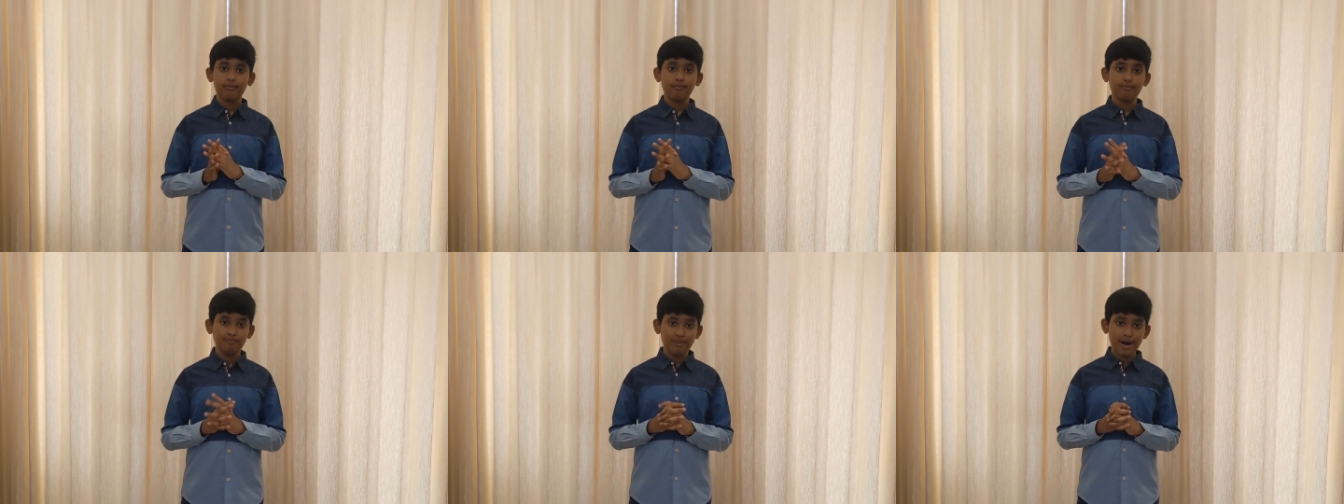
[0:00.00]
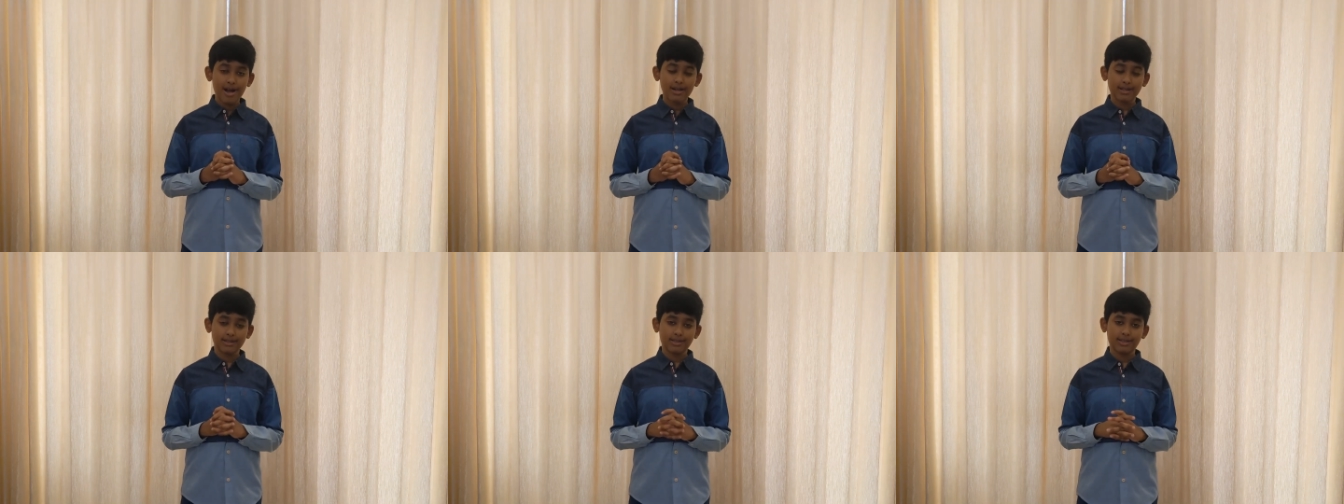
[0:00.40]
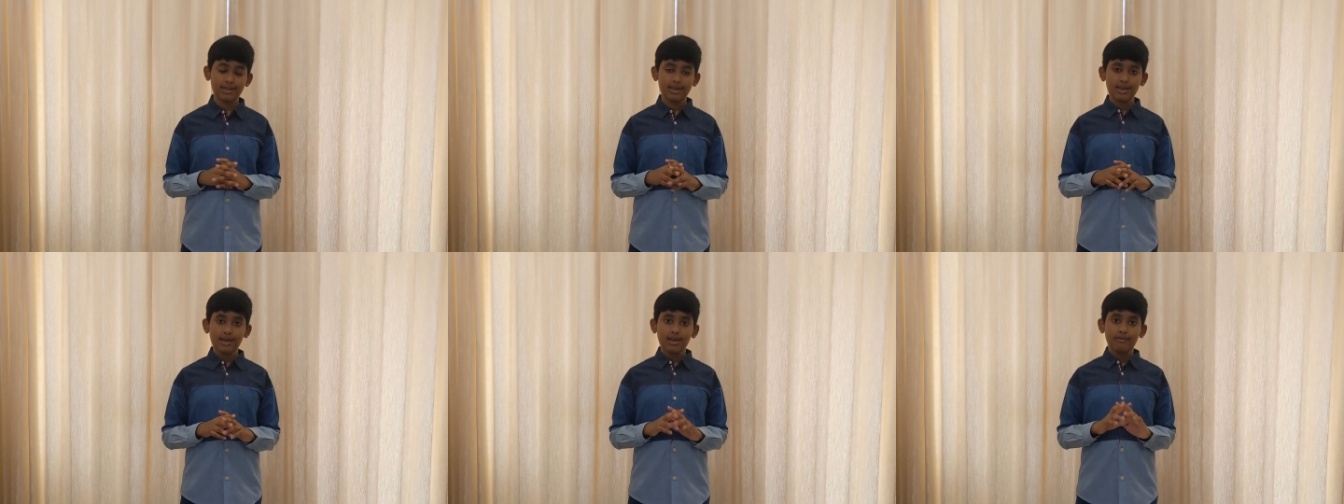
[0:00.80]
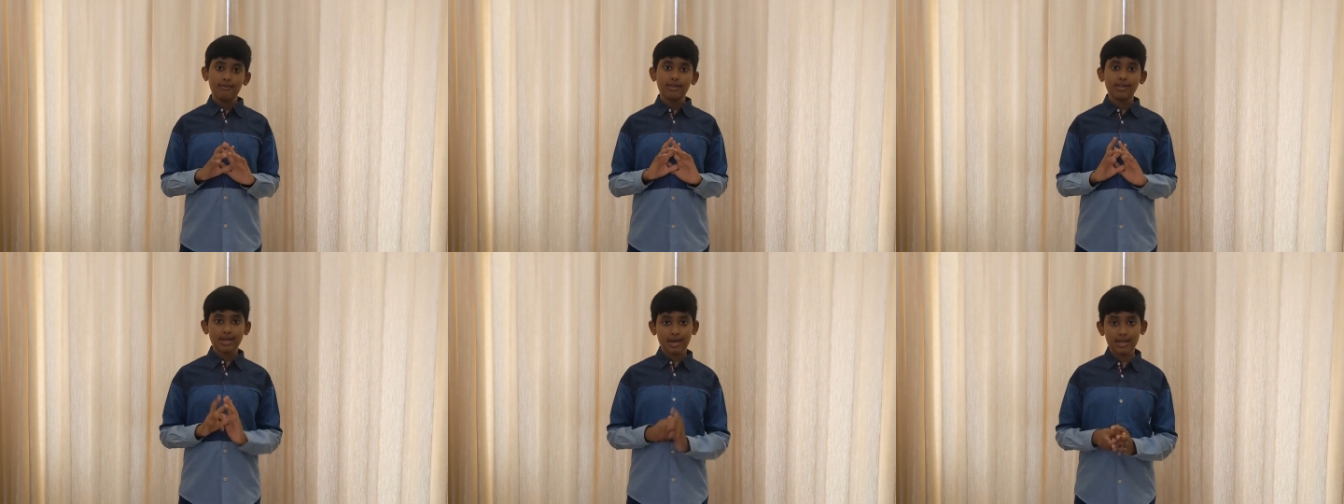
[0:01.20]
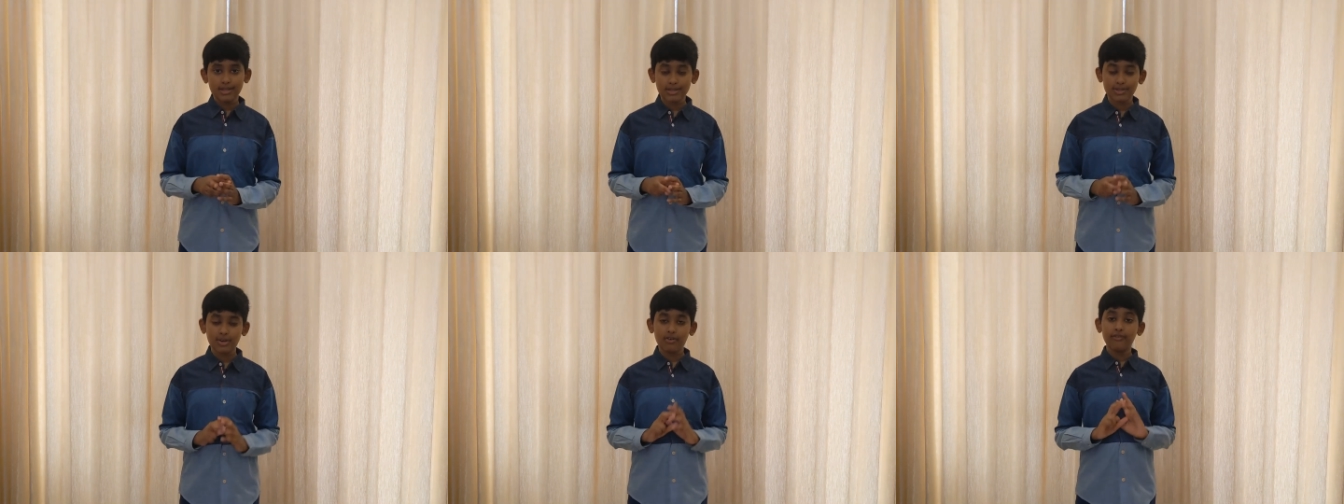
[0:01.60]
But we'll cut
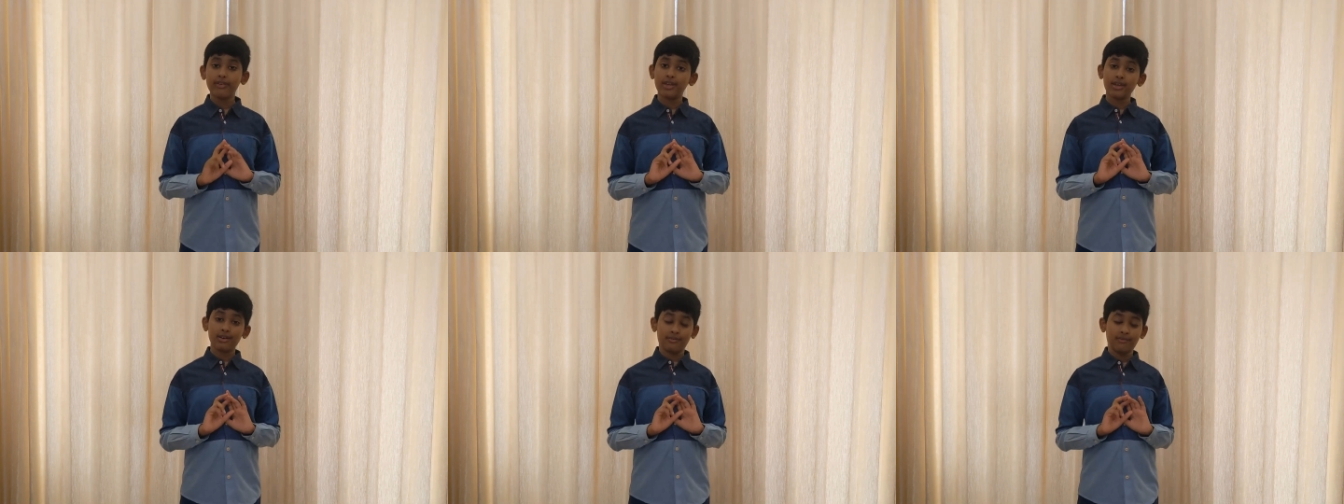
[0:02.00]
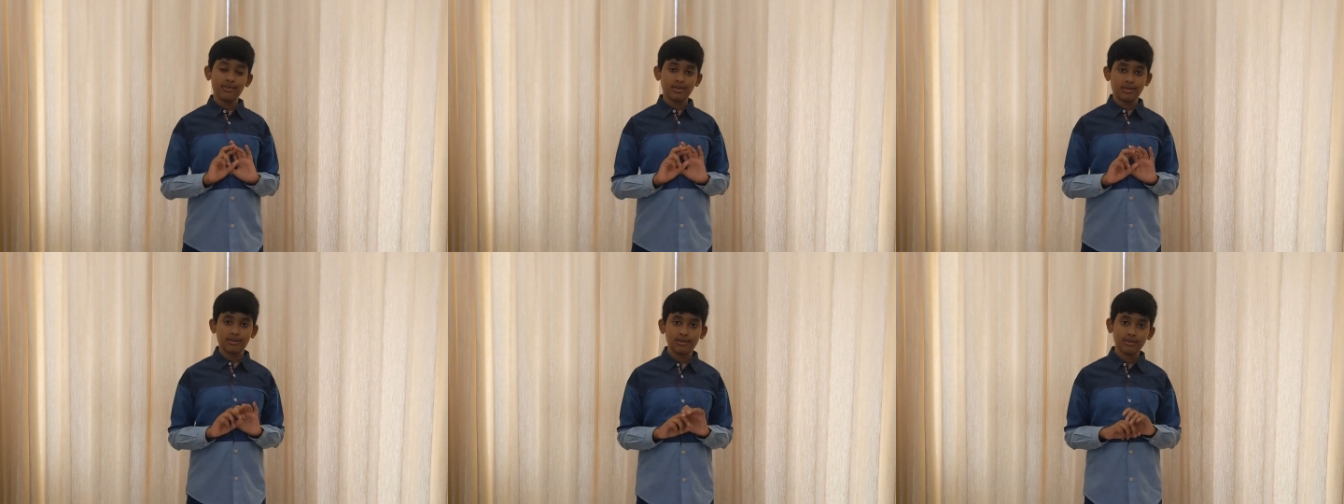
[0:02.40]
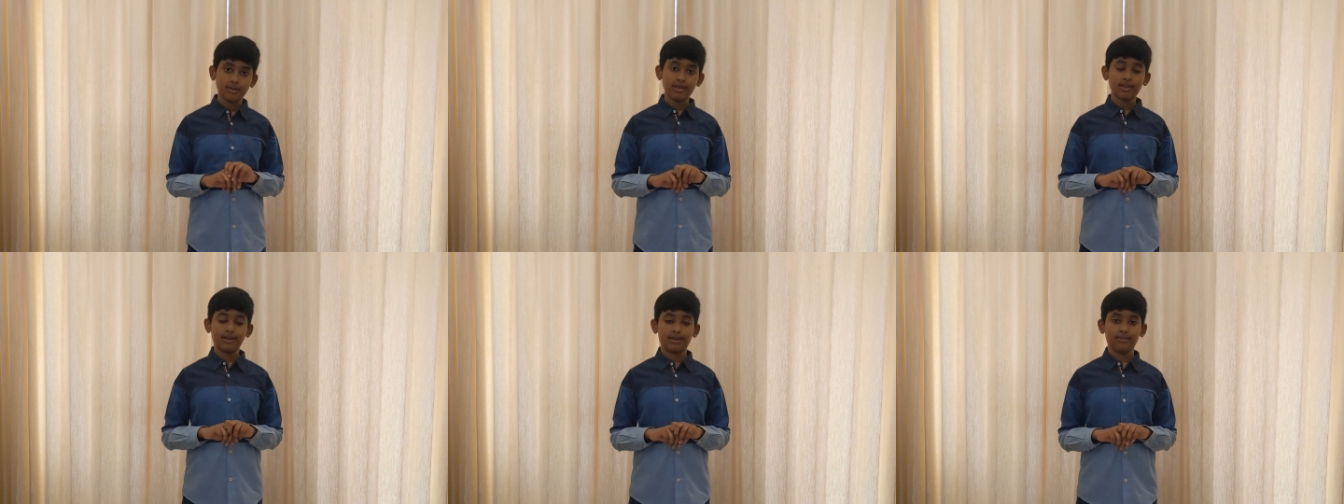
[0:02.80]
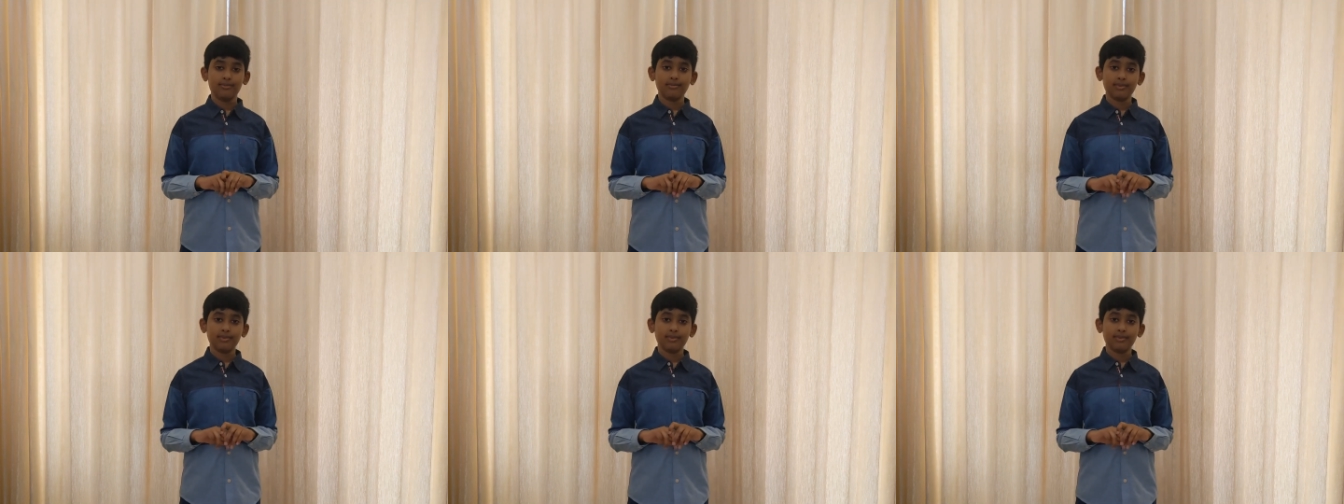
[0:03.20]
it off here.